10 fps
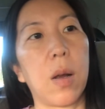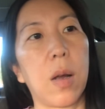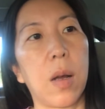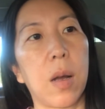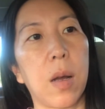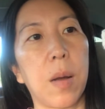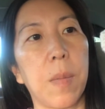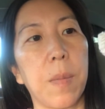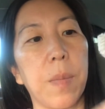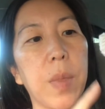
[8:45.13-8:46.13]

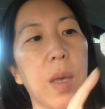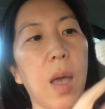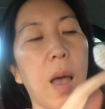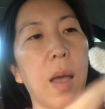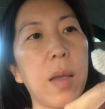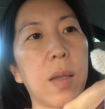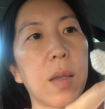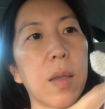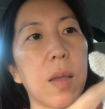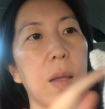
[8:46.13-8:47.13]
the
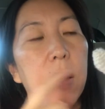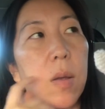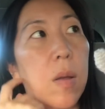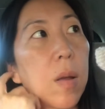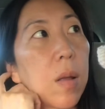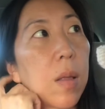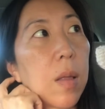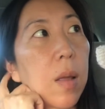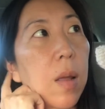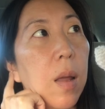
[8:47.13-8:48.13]
eyes,
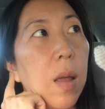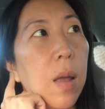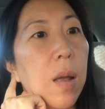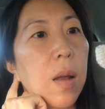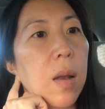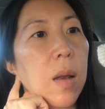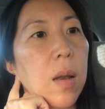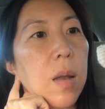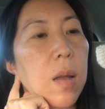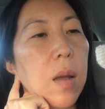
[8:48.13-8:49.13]

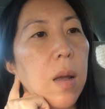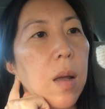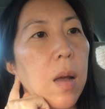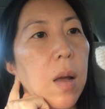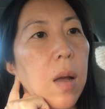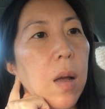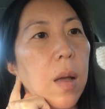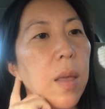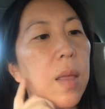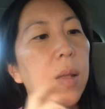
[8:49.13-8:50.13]
and
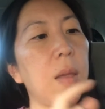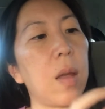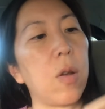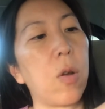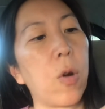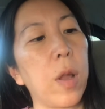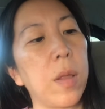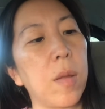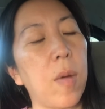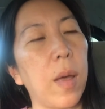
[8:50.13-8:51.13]
I think that's it.
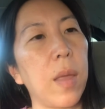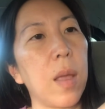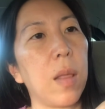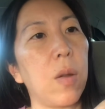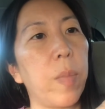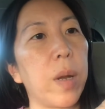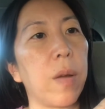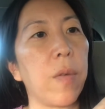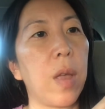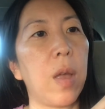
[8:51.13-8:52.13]
I think a little bit
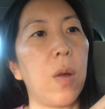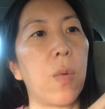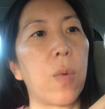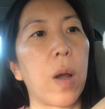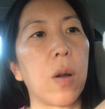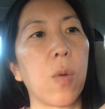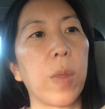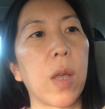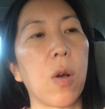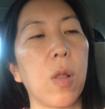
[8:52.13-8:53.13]
of, well, I don't know what
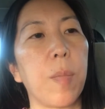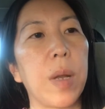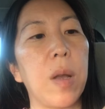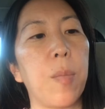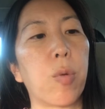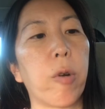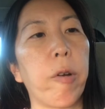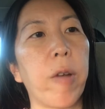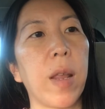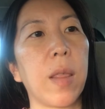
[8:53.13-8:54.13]
they call it, but
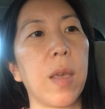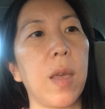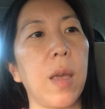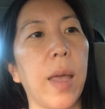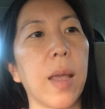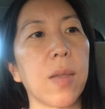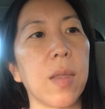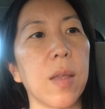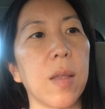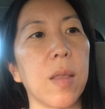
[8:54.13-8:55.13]
embroidering I guess
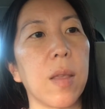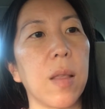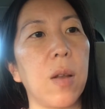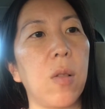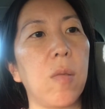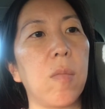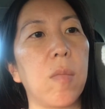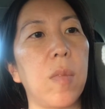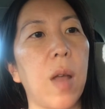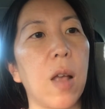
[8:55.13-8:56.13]
the little
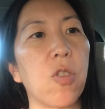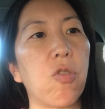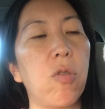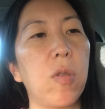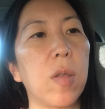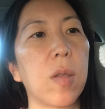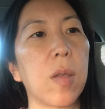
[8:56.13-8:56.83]
nostrils